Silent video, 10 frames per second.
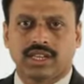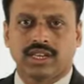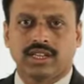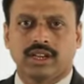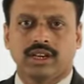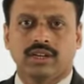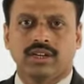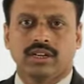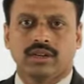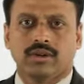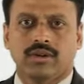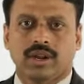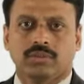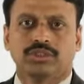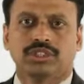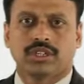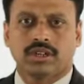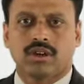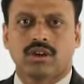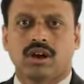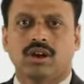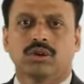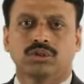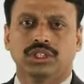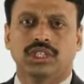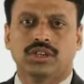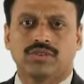It can occur due to rupture or occlusion